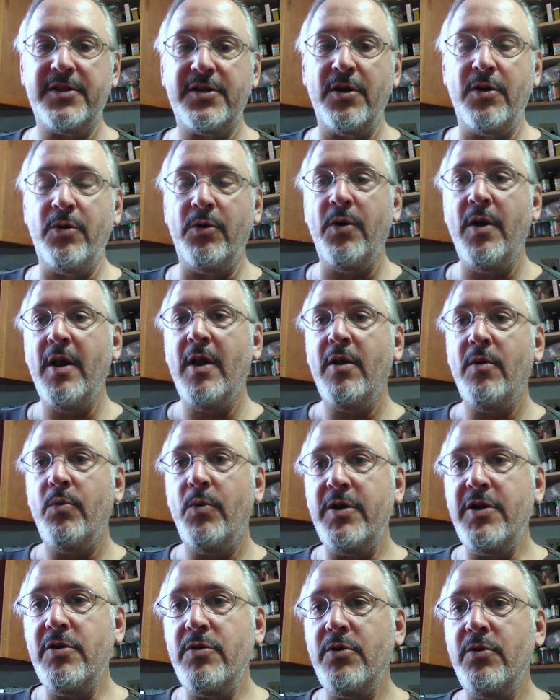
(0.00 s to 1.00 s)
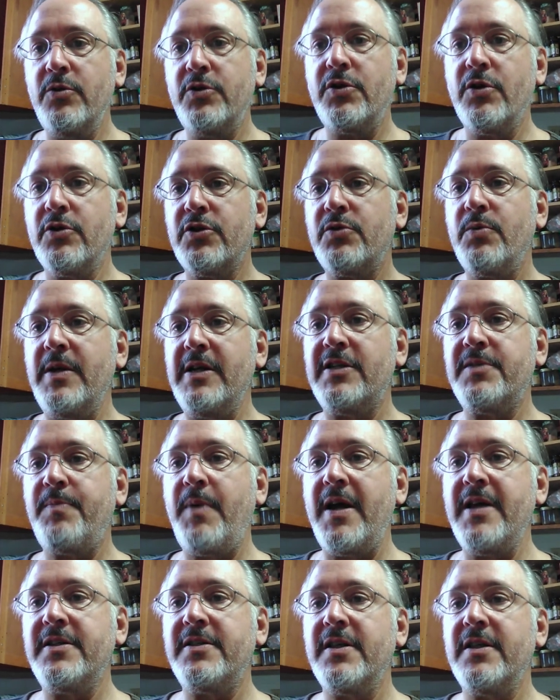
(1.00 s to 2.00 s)
So when you use your sweet
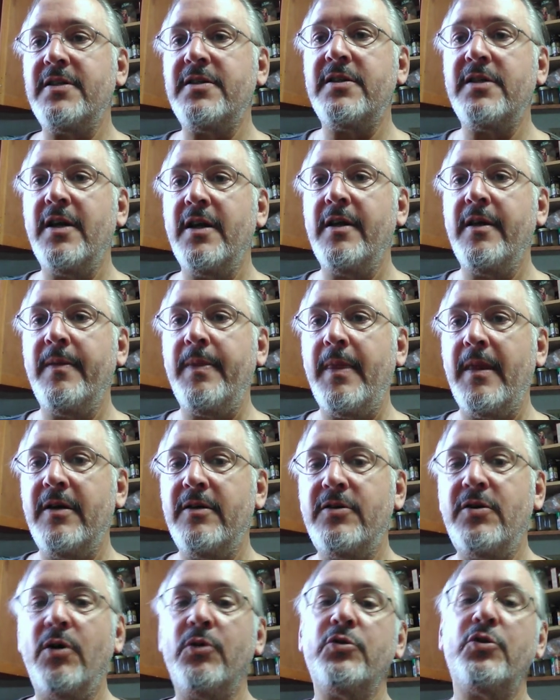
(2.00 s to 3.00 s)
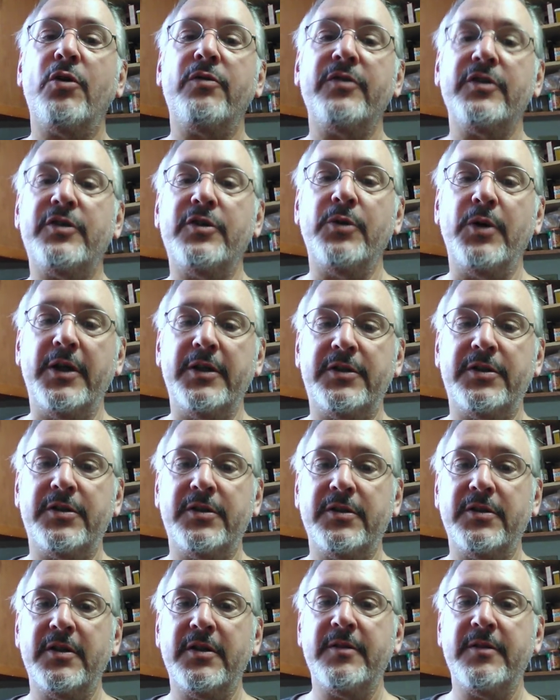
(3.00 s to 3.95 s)
spices, don't overdo it.